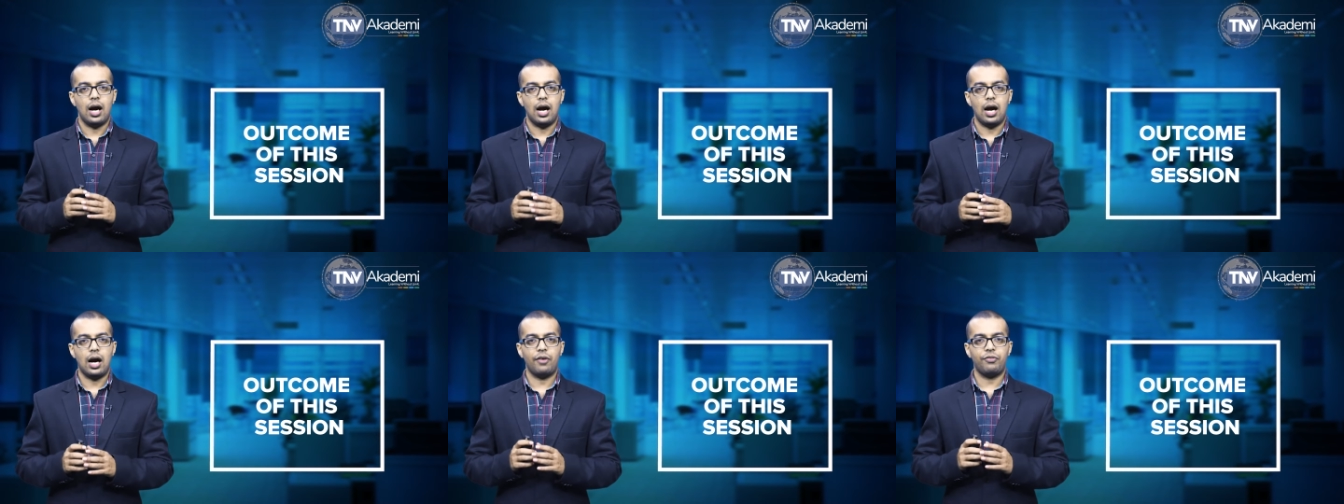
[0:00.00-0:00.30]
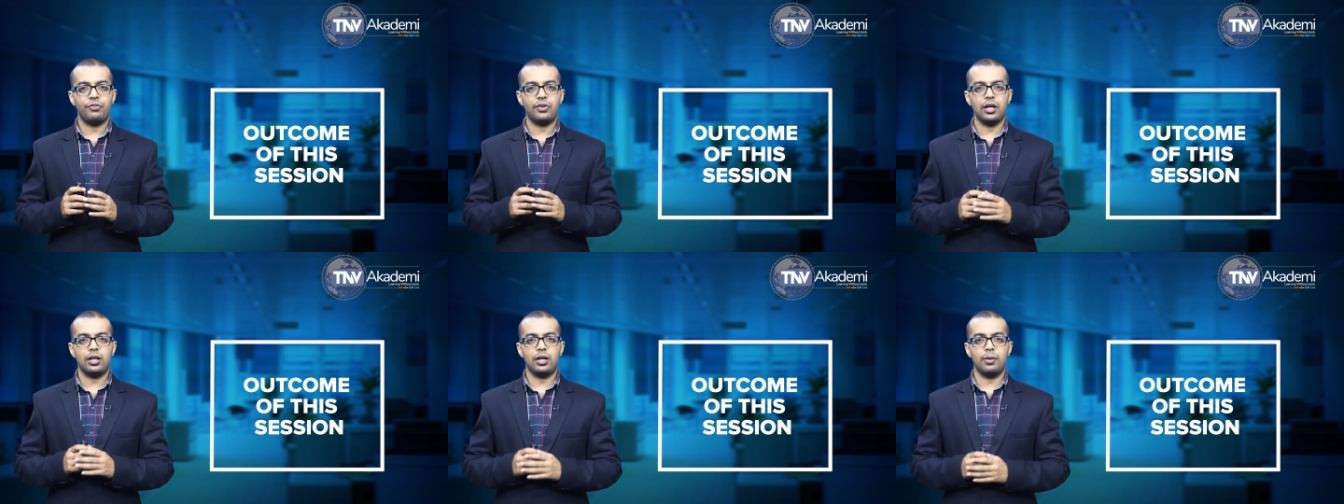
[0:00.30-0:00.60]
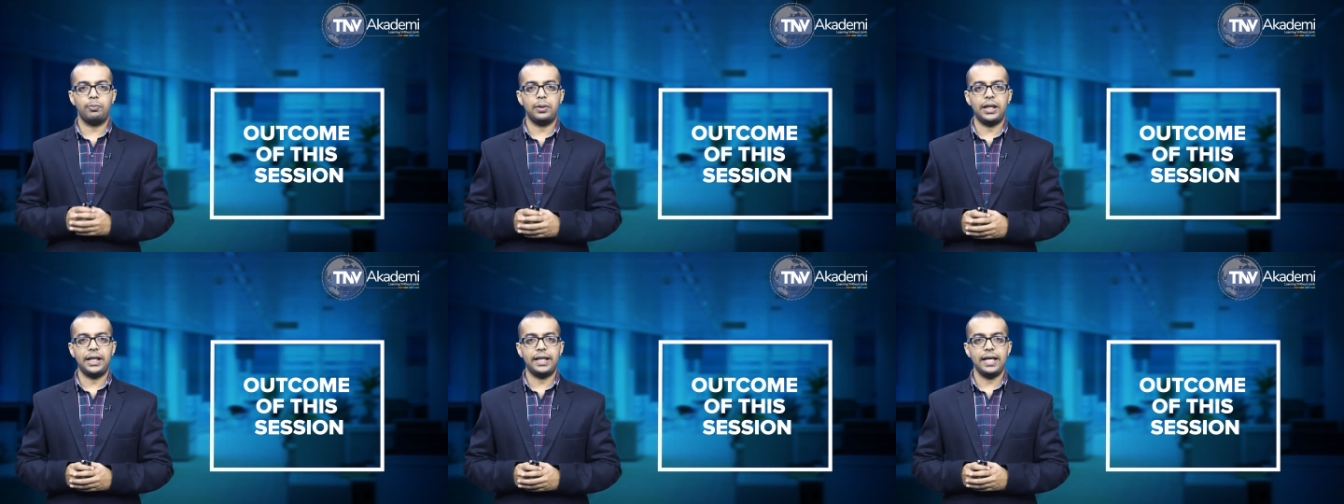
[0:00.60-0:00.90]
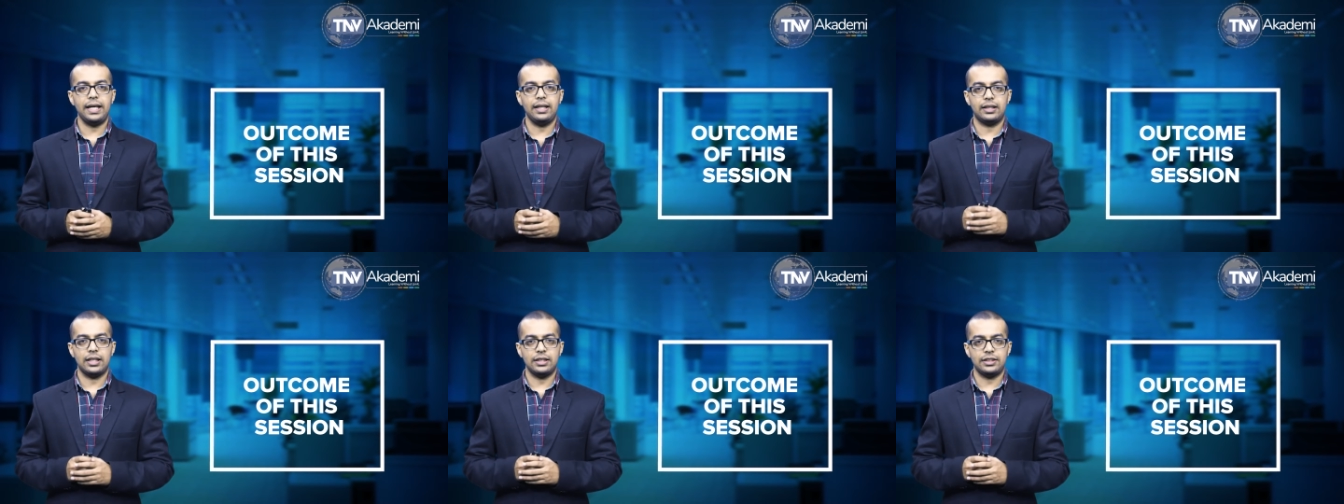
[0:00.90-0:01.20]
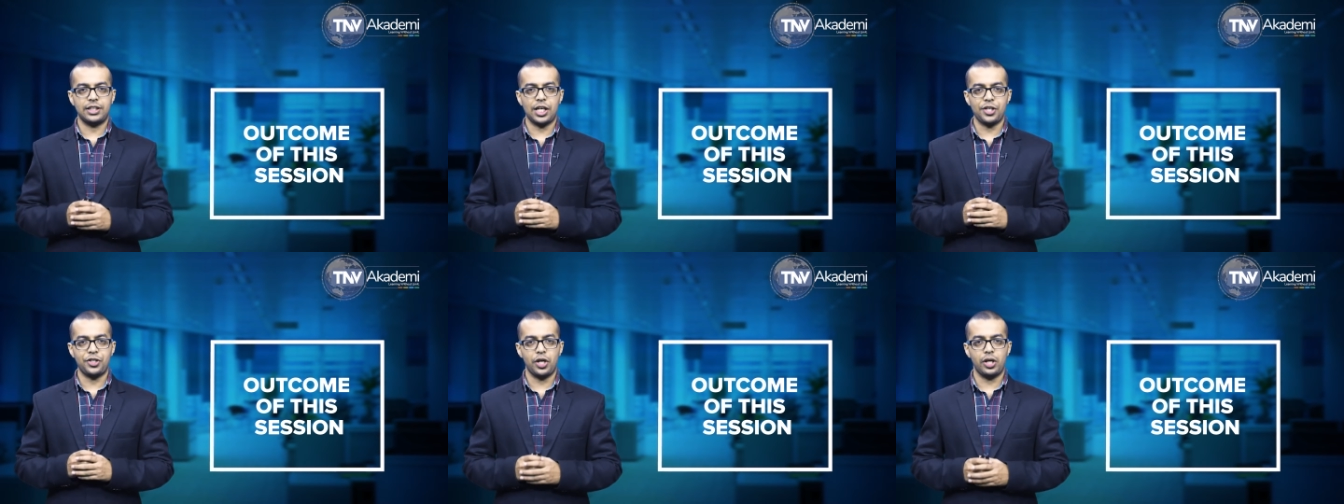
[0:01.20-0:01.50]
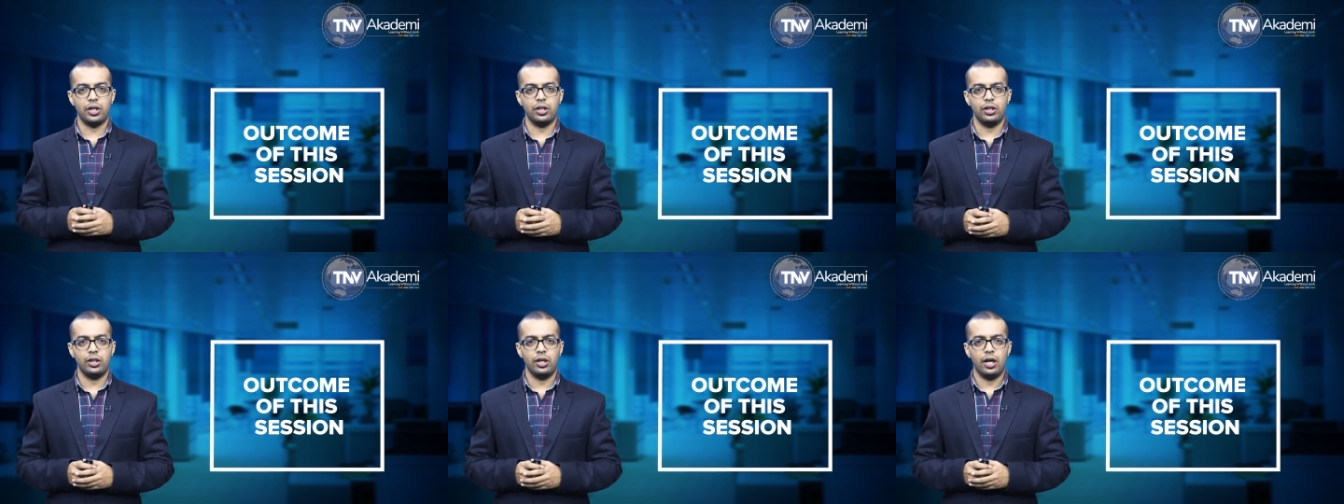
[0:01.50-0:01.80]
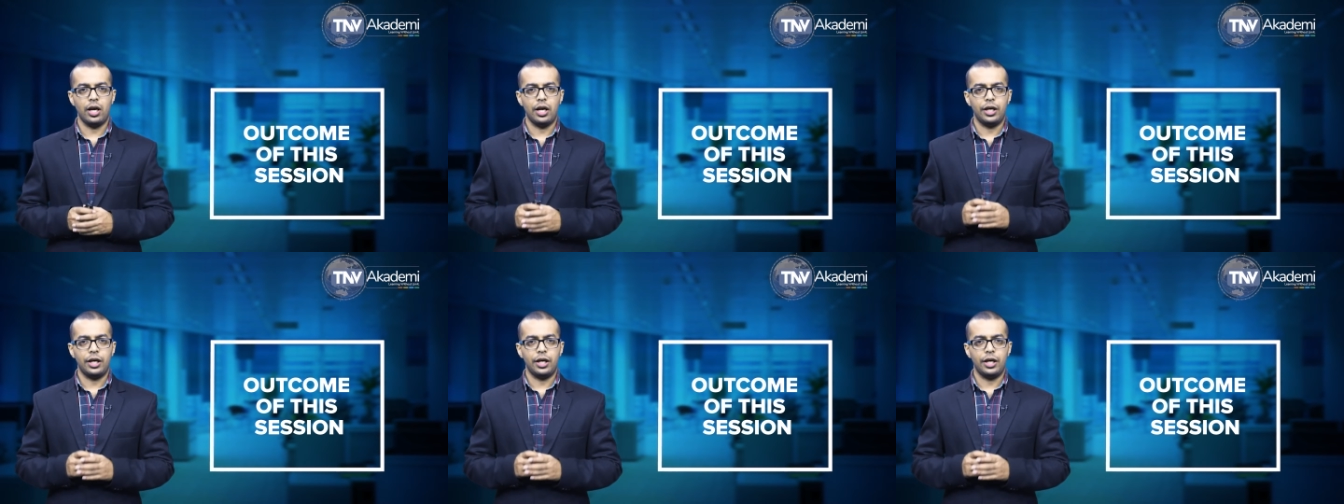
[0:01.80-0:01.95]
After completing this session,